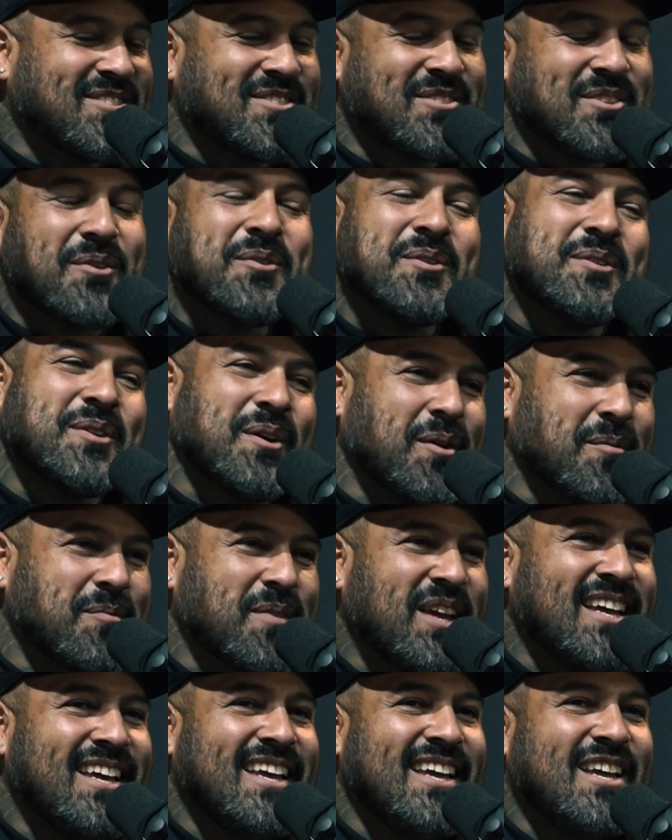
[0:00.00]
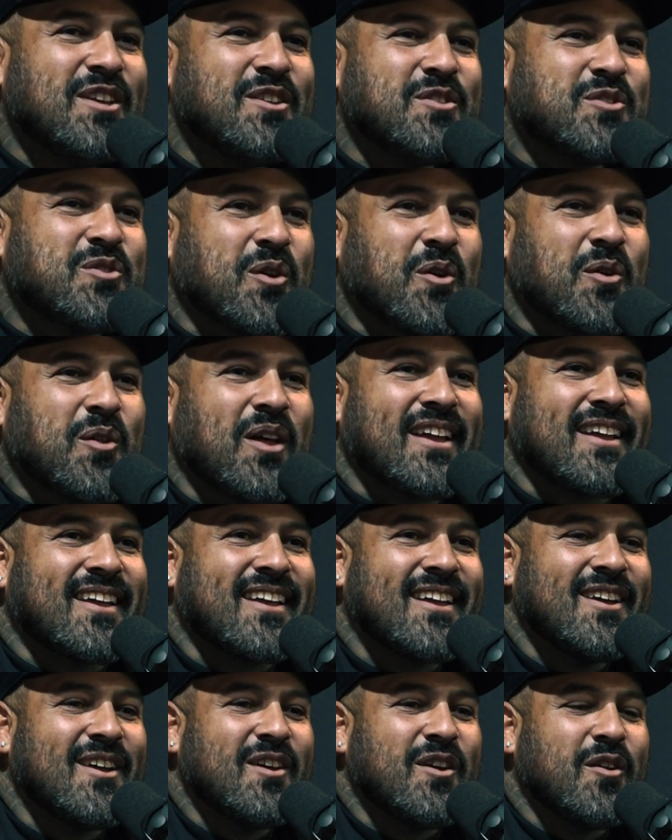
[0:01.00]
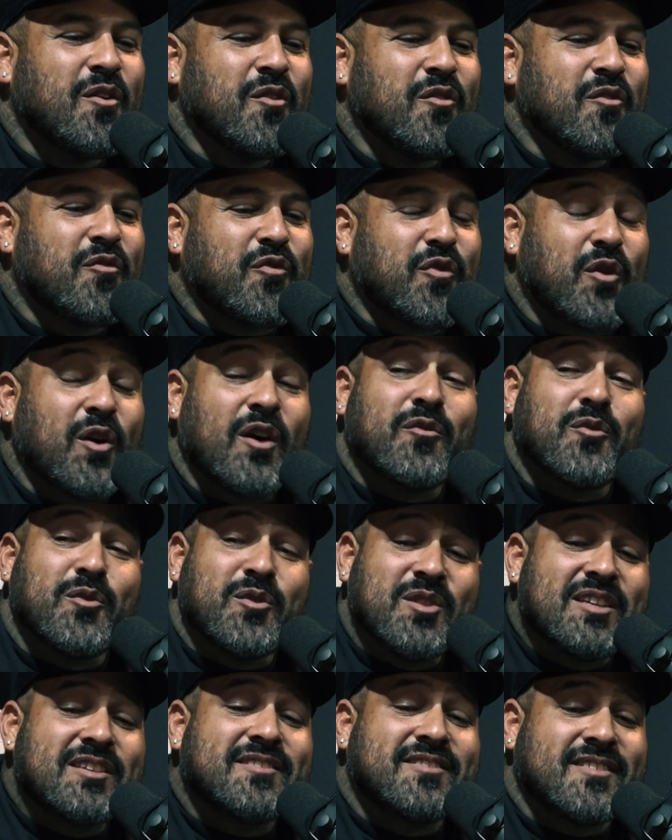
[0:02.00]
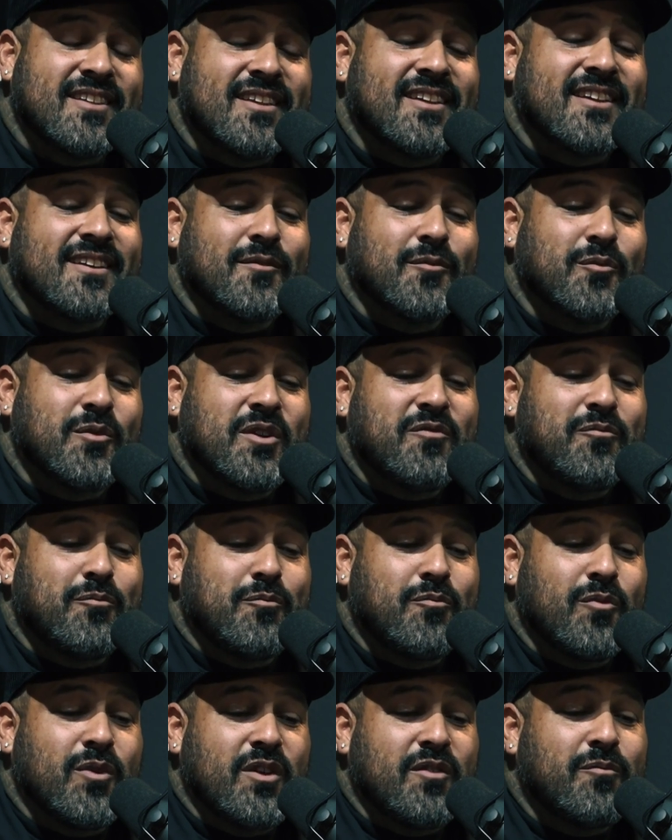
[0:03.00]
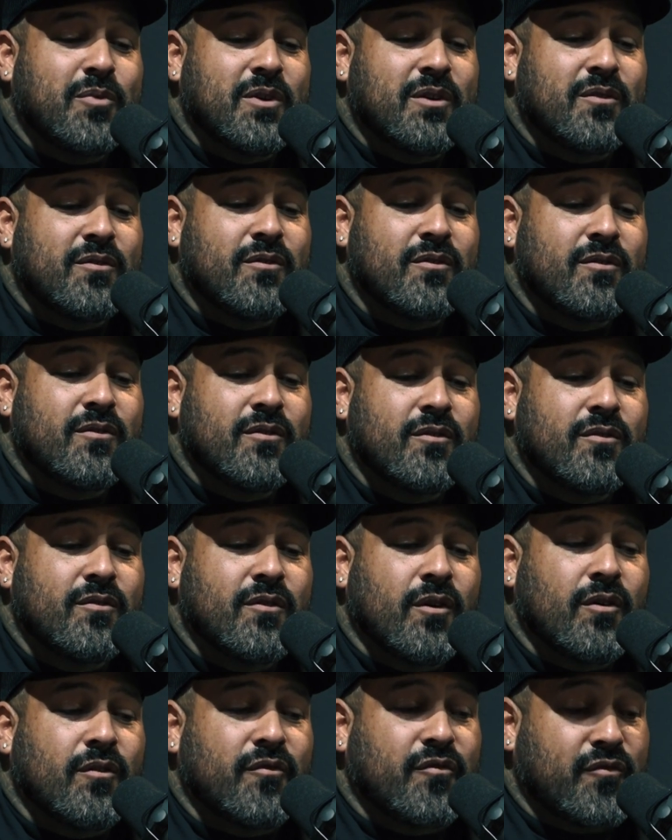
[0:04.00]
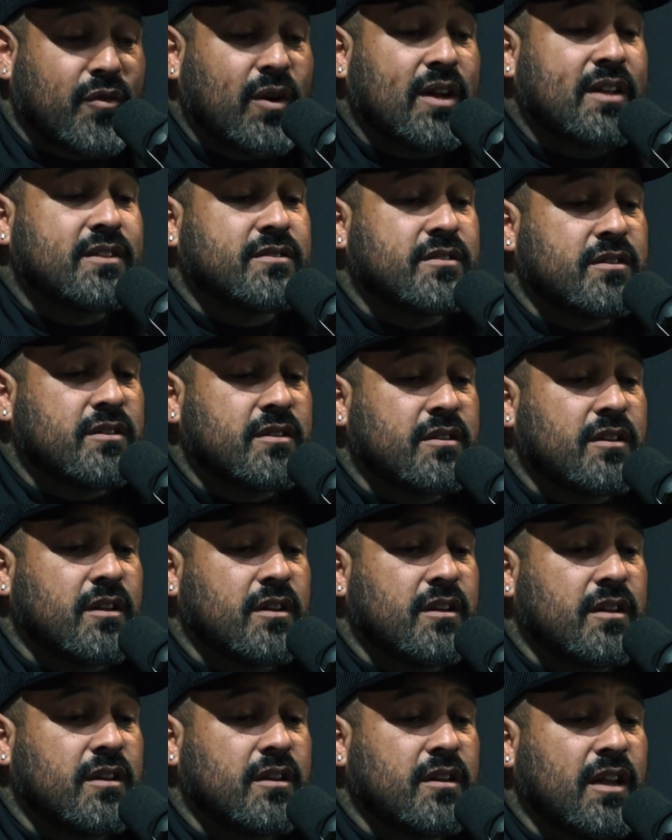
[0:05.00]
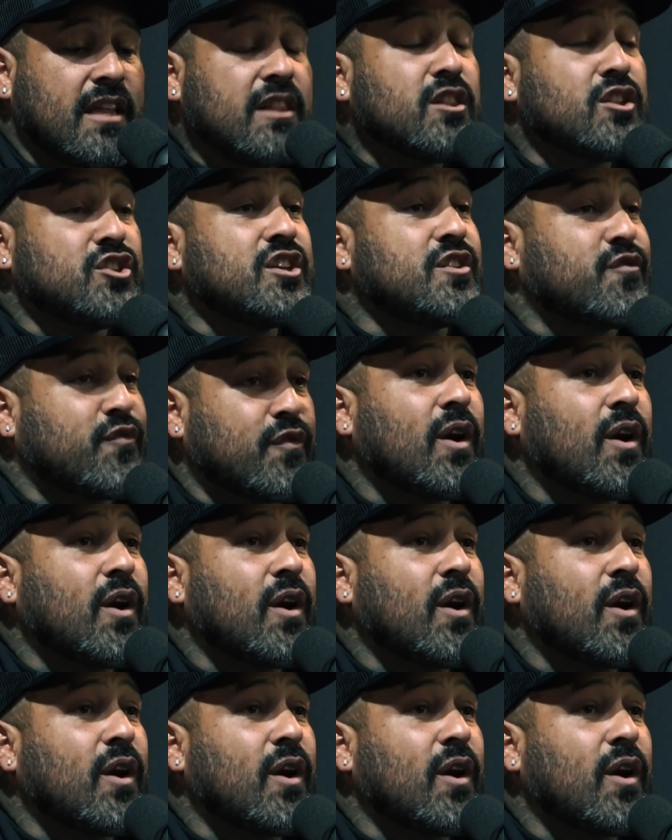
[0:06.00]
it's so dope. So like for everyone listening, we've been friends and legit